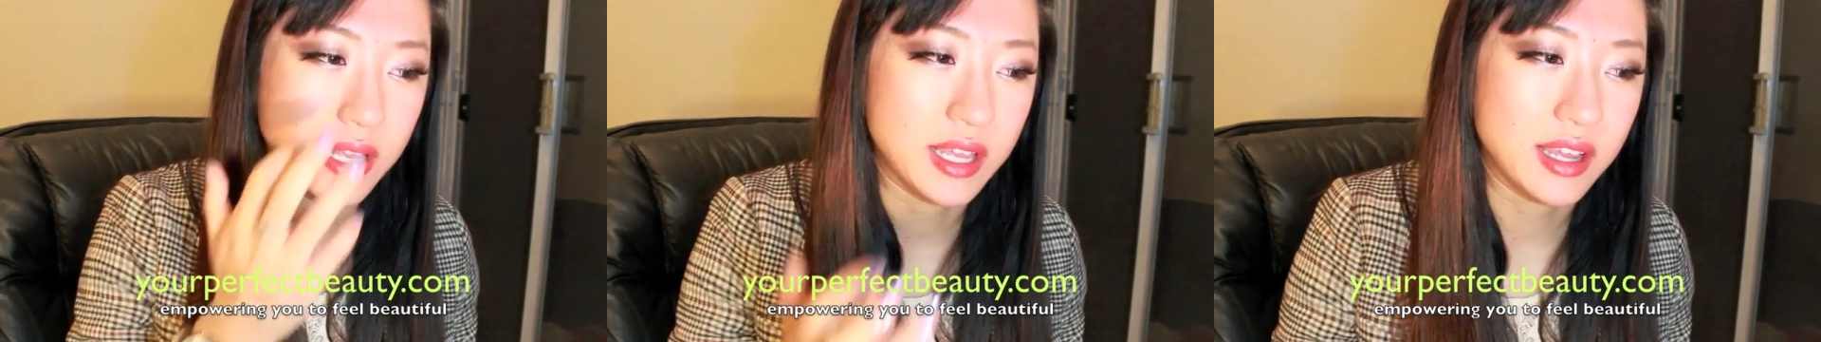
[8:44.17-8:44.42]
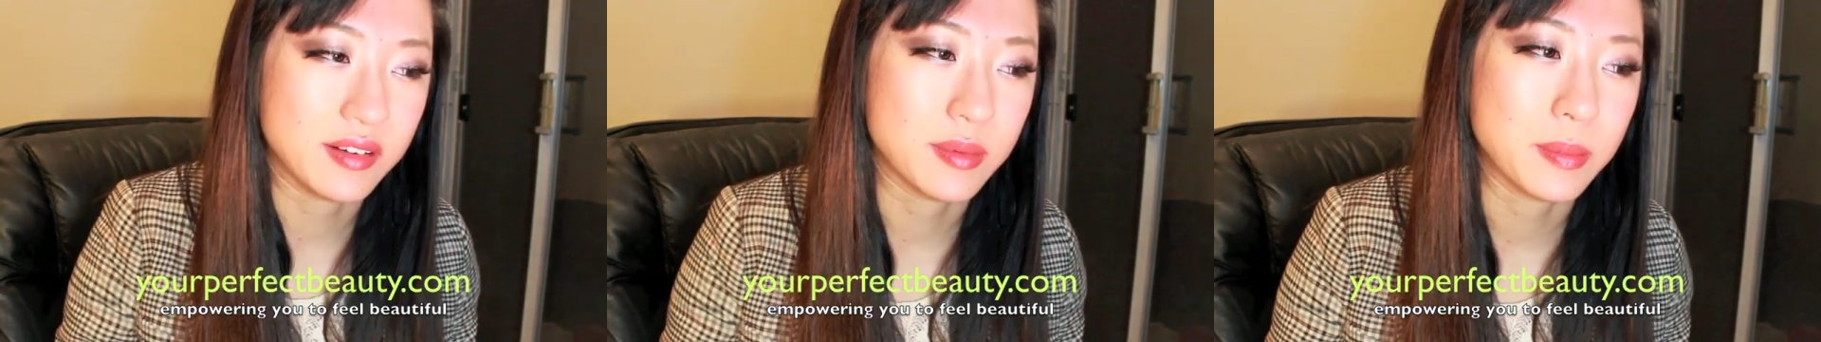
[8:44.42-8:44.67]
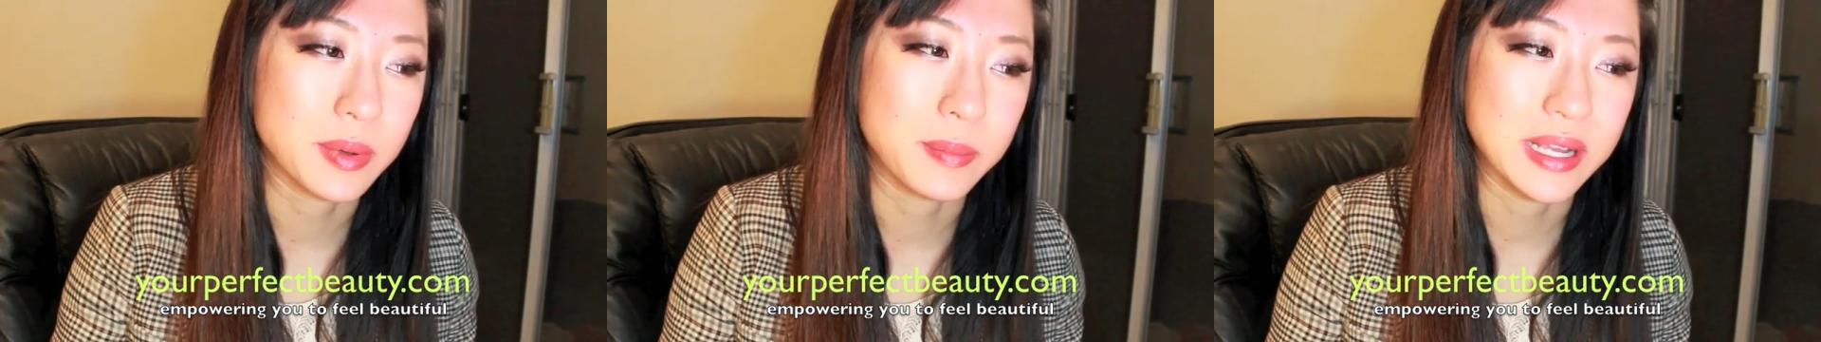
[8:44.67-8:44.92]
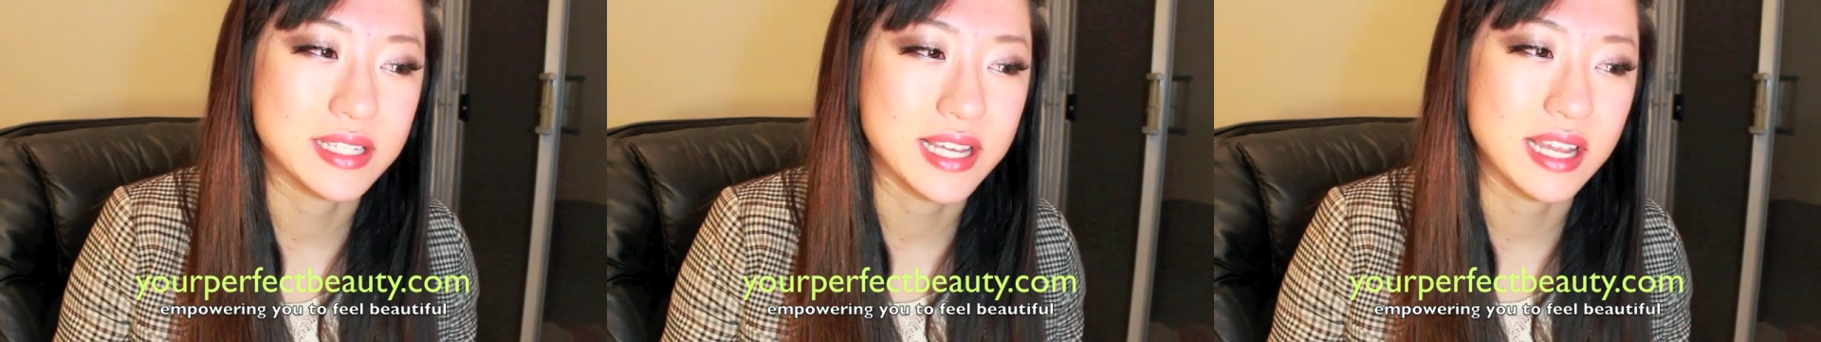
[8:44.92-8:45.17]
but I remember
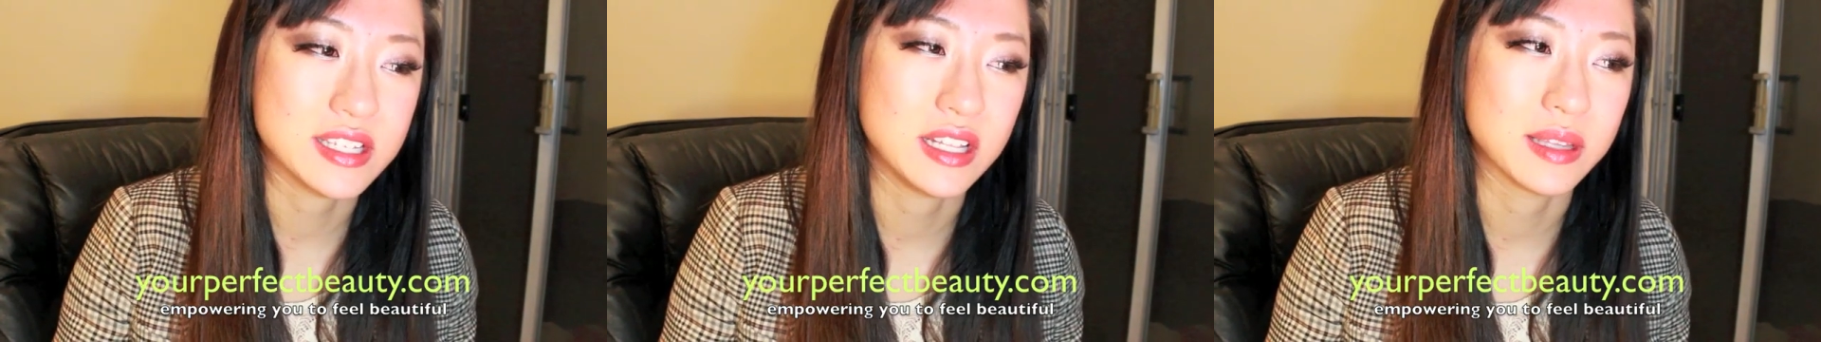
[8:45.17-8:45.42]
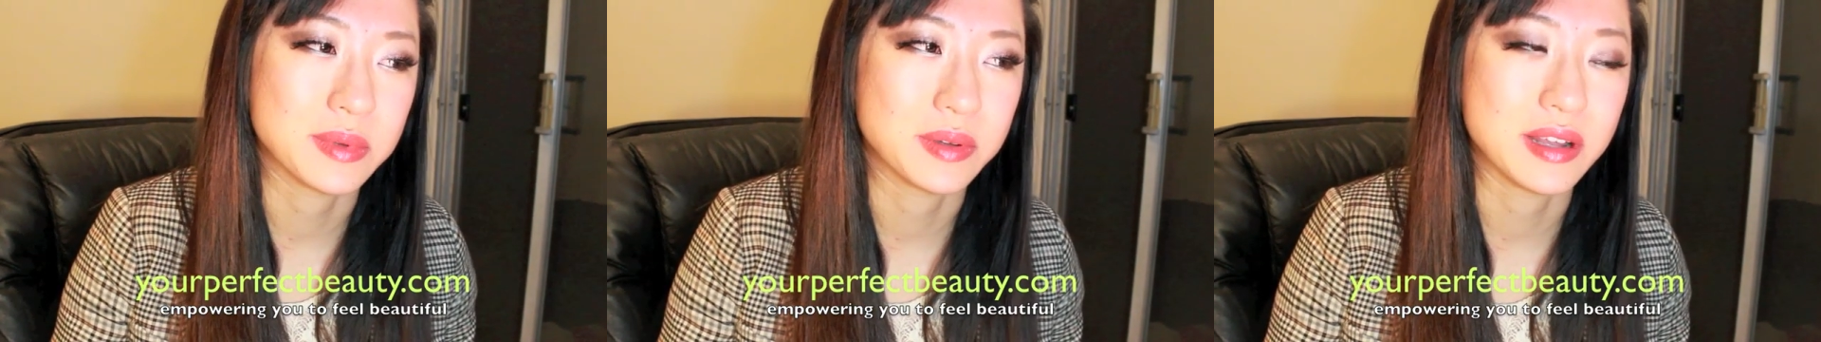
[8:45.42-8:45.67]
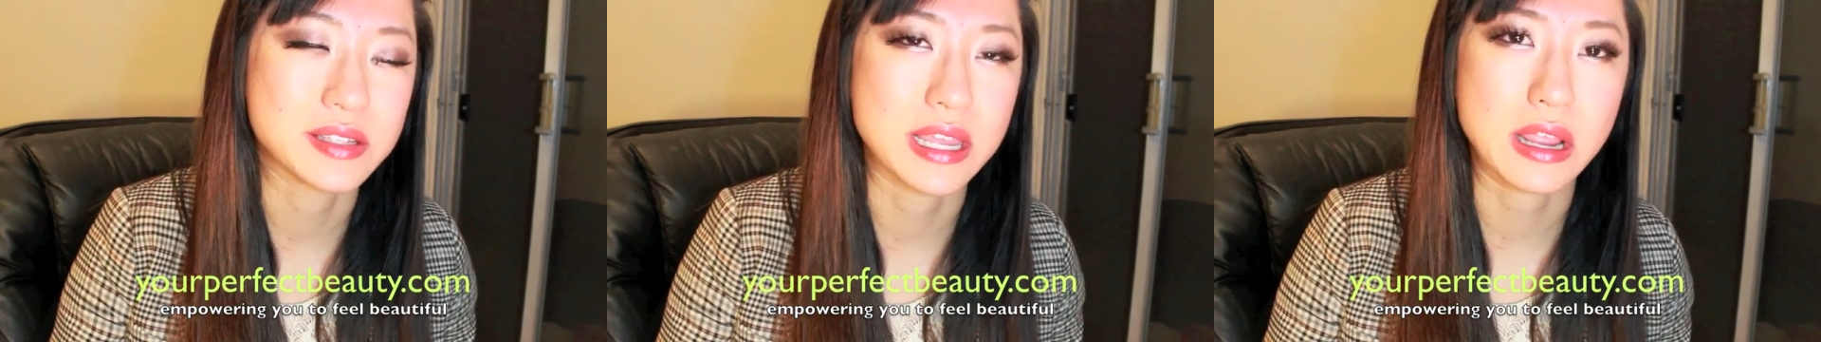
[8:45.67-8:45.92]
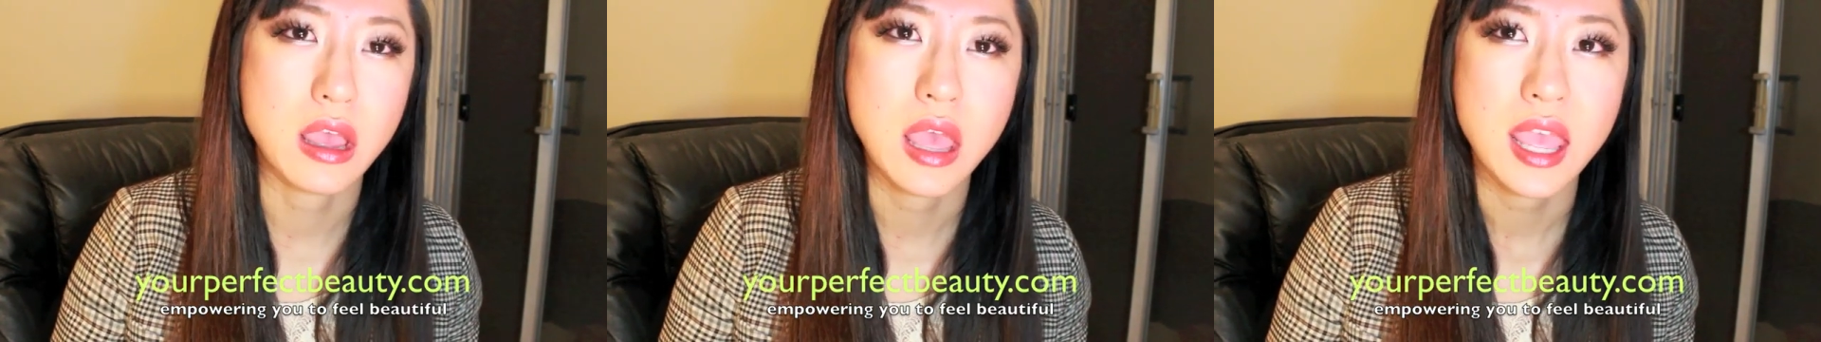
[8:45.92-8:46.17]
my dad telling me when I was
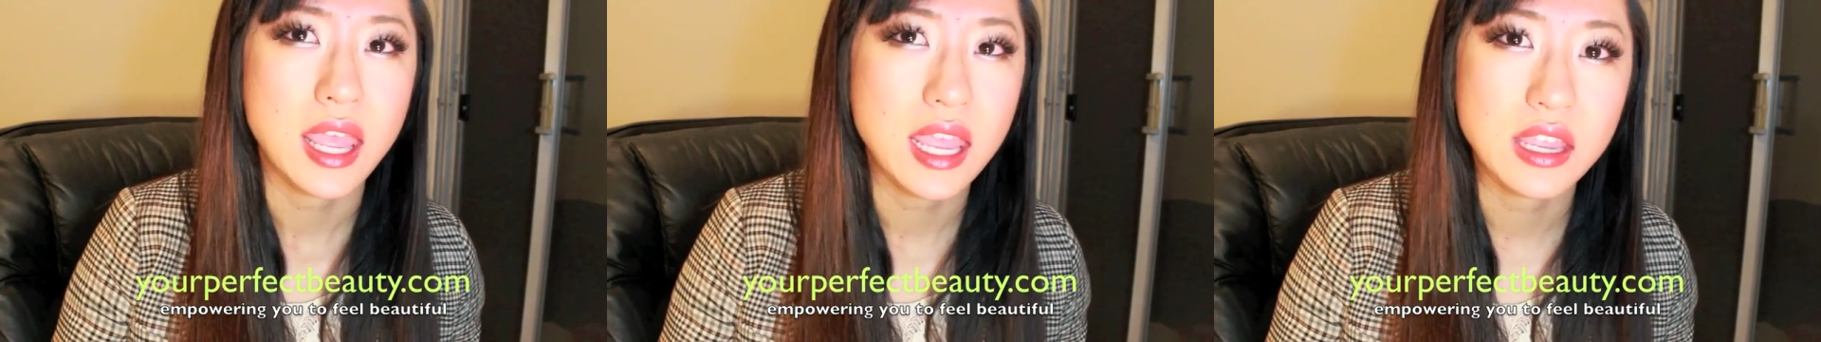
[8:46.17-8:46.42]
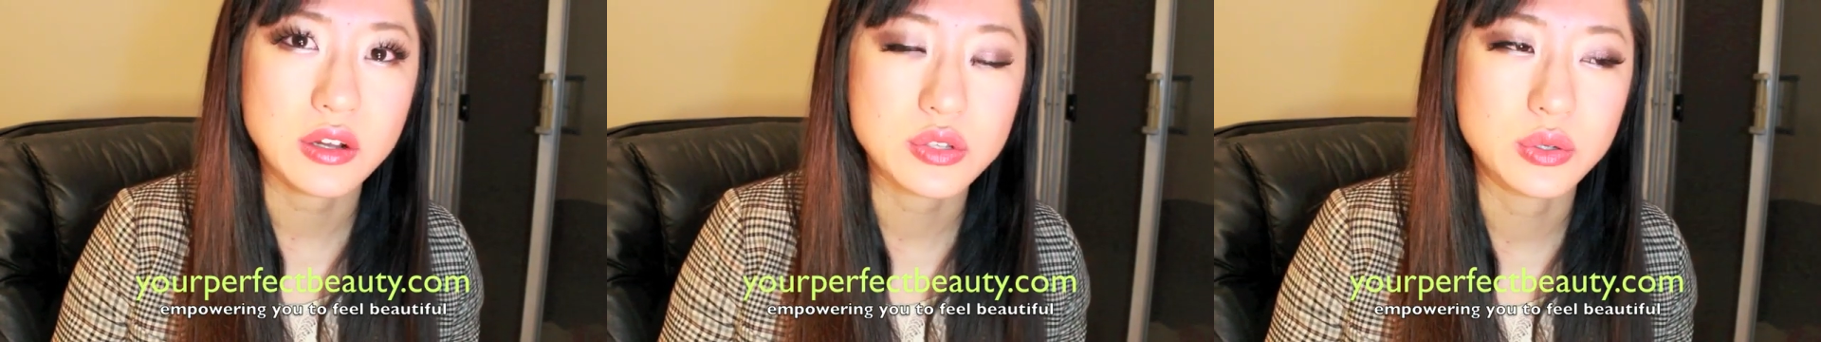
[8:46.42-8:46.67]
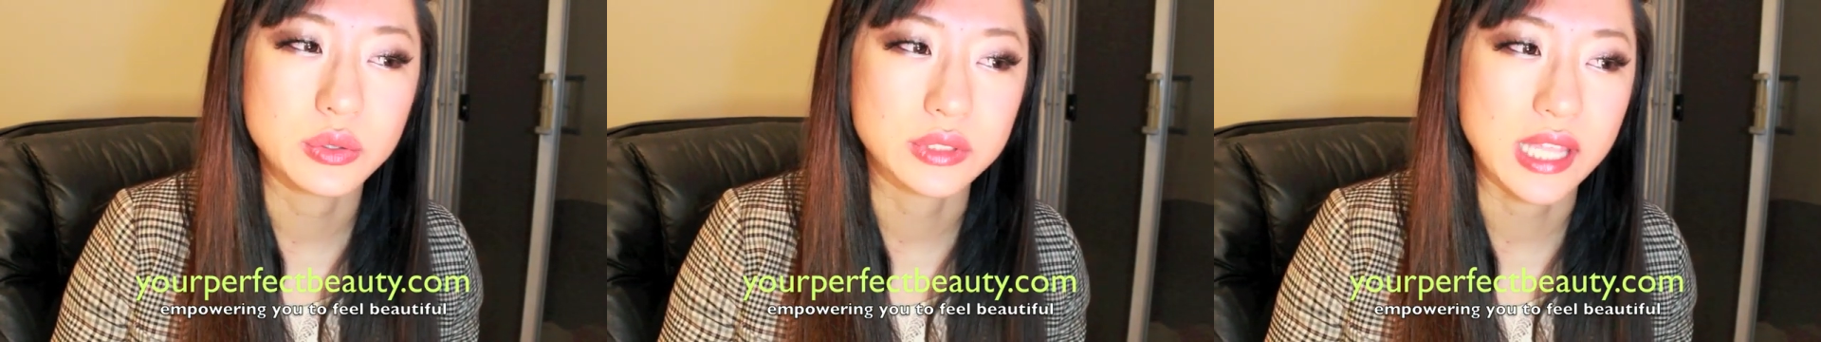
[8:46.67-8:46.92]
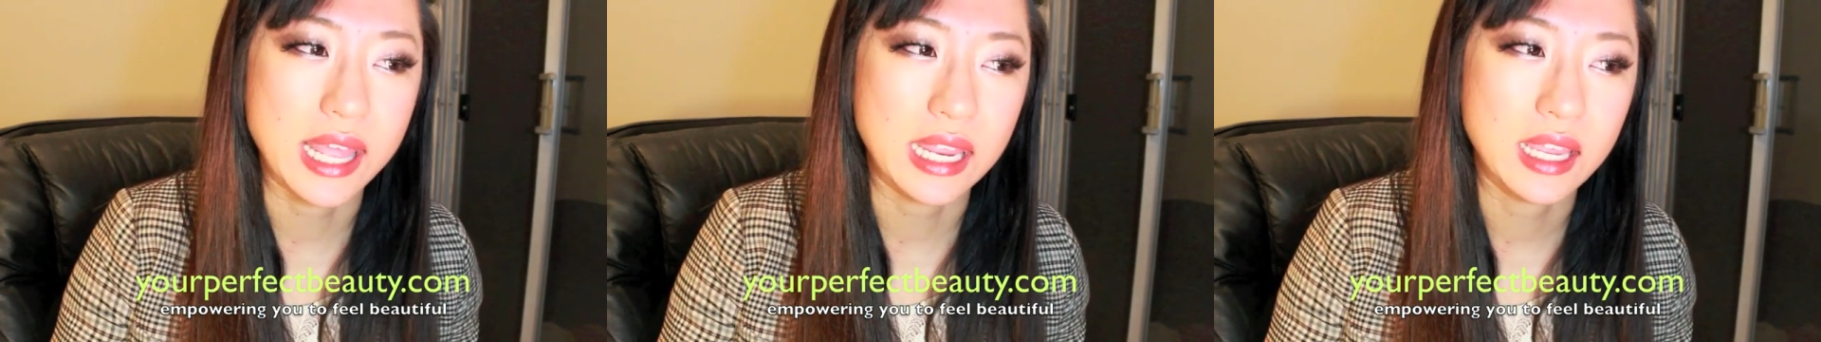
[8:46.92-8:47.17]
like 8 years
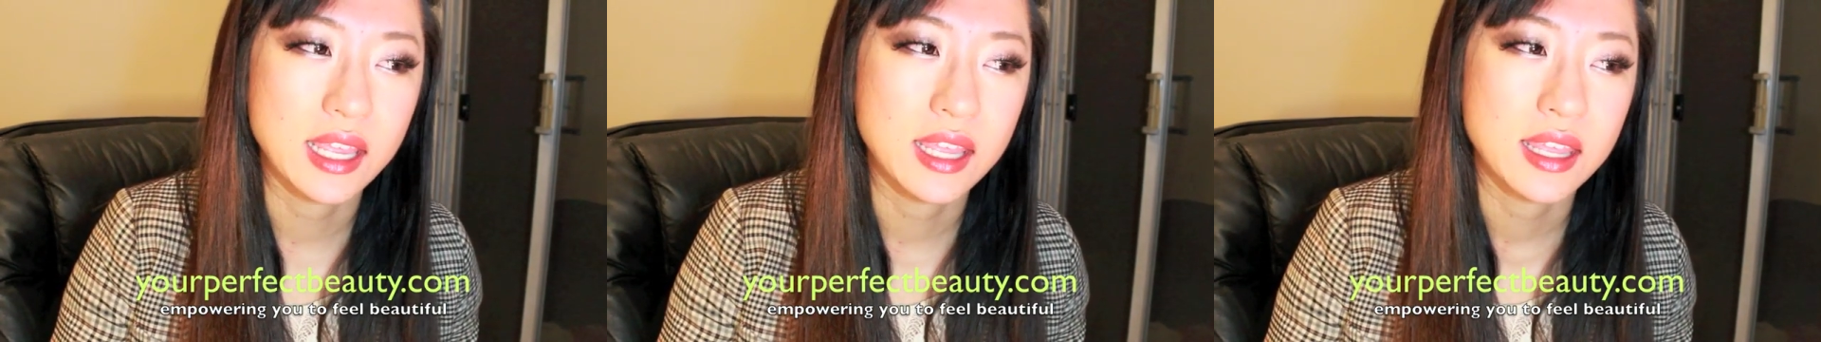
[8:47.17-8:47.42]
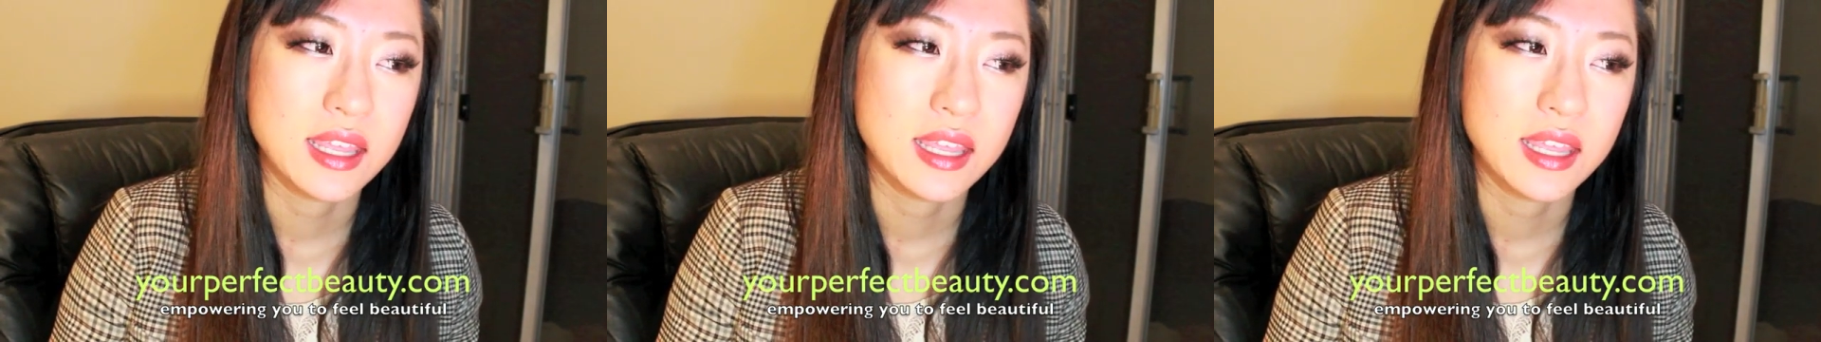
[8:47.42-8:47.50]
old, like,